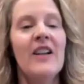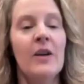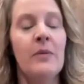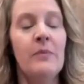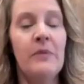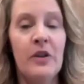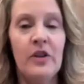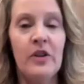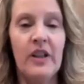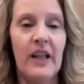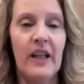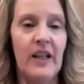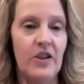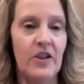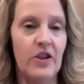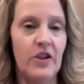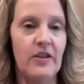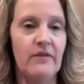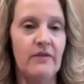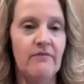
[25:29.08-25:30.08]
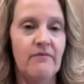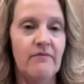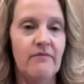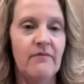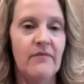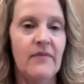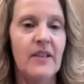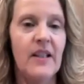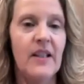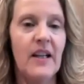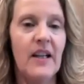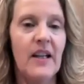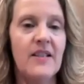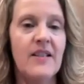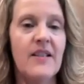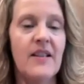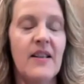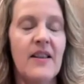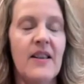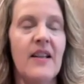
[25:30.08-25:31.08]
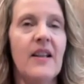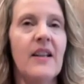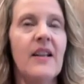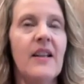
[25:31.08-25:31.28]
Communication. That's the thing.